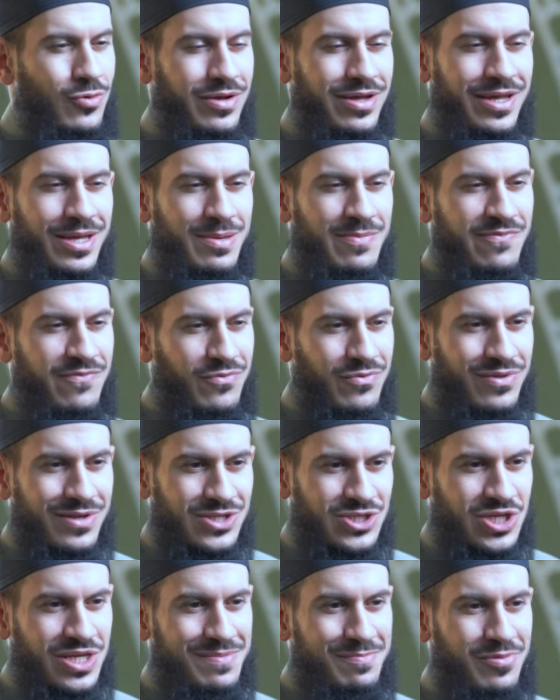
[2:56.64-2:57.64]
Don't aim
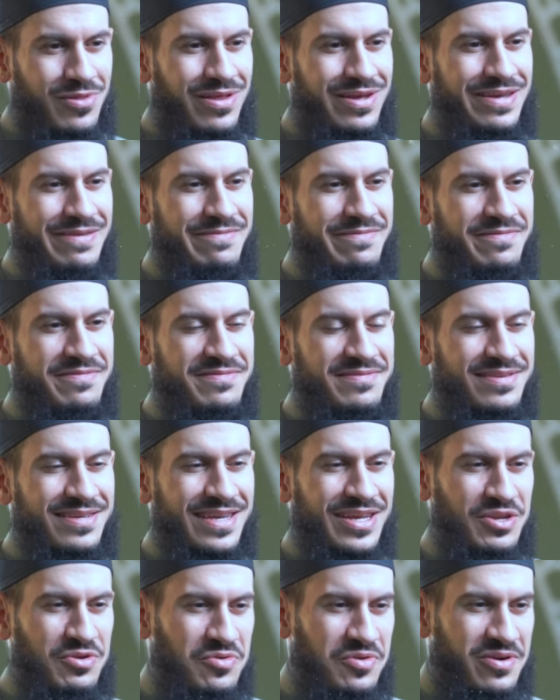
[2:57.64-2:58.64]
for the cheap life
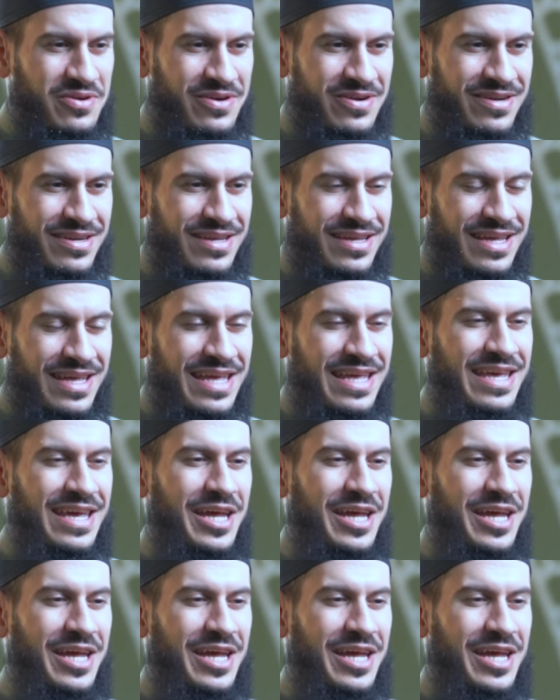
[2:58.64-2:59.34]
in your heart.